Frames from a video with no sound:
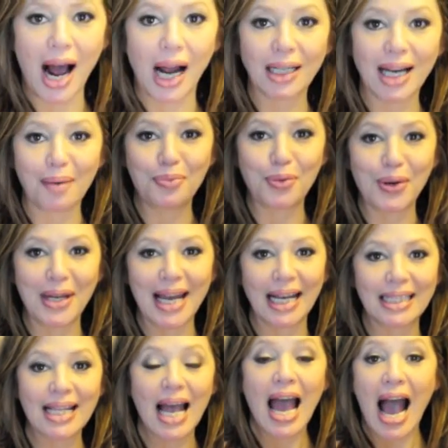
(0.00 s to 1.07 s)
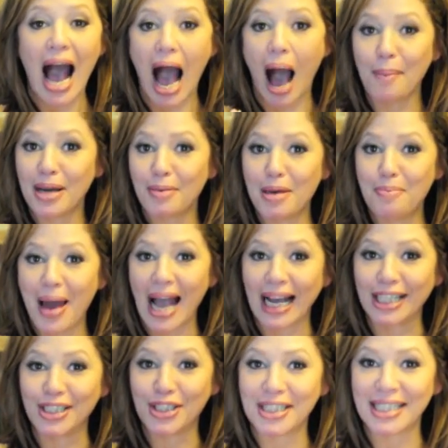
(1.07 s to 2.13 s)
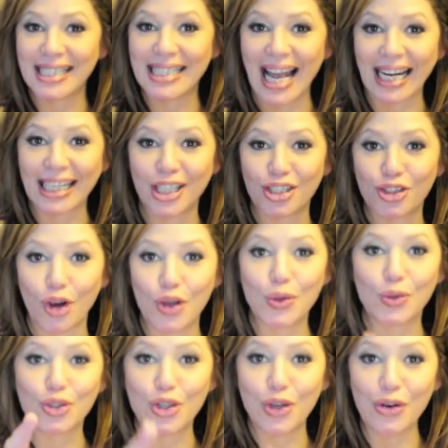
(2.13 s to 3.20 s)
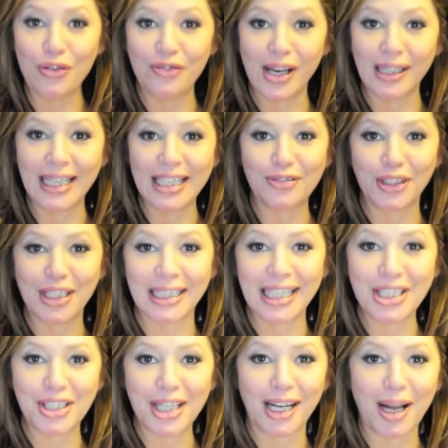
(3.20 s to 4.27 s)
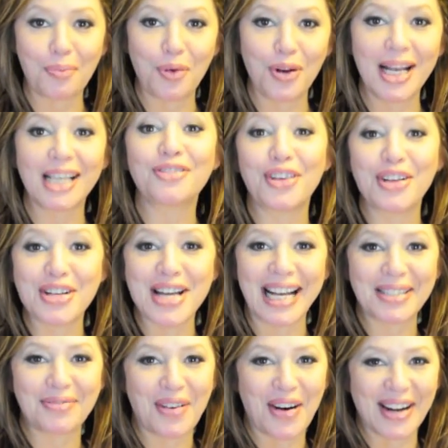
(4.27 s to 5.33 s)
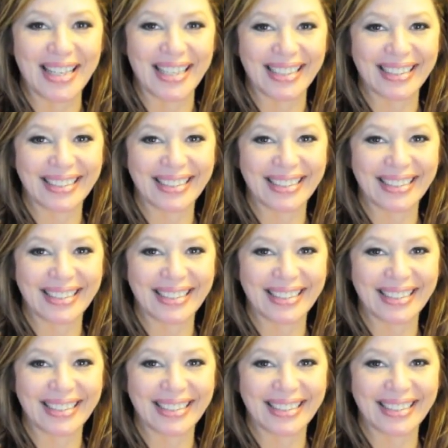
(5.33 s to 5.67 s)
alcapurrias. I'm going to be back in just a second to show you two fillings for delicious alcapurrias for your next party.